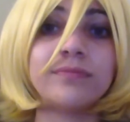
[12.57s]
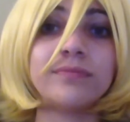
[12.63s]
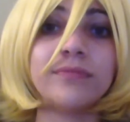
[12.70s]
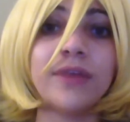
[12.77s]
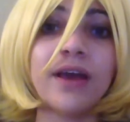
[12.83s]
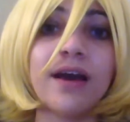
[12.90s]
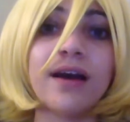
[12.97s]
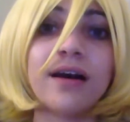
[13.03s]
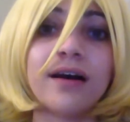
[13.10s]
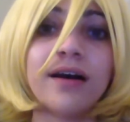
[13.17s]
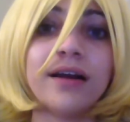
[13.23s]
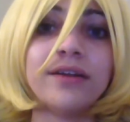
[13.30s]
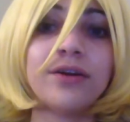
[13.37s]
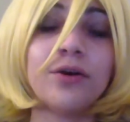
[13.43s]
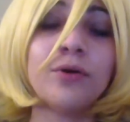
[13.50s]
Yeah,
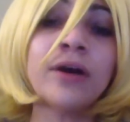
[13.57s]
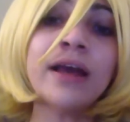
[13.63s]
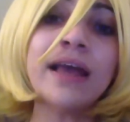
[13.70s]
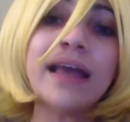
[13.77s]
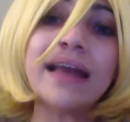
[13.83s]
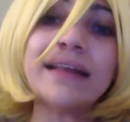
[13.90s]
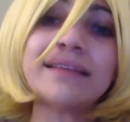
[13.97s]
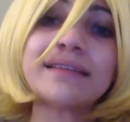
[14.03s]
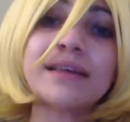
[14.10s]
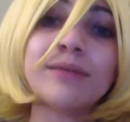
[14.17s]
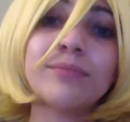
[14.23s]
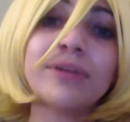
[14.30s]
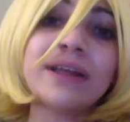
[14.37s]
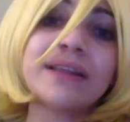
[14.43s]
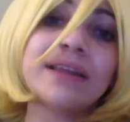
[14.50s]
I know it's
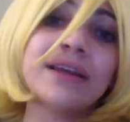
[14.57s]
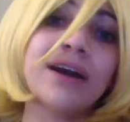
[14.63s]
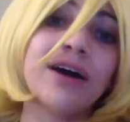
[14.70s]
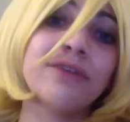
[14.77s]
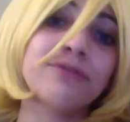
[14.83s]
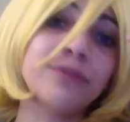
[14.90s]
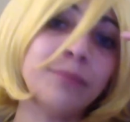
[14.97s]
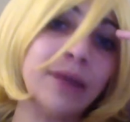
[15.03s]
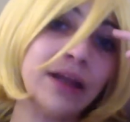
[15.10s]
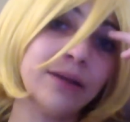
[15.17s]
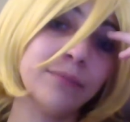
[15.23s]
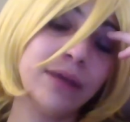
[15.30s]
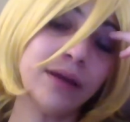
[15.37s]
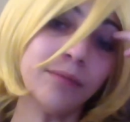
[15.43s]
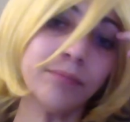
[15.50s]
completely off from
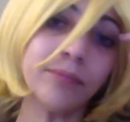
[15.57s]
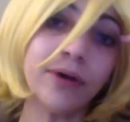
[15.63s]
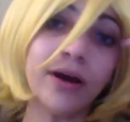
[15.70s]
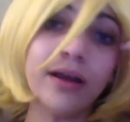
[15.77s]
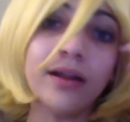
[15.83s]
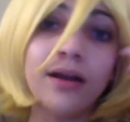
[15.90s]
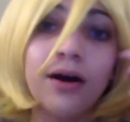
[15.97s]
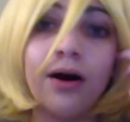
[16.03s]
anime, but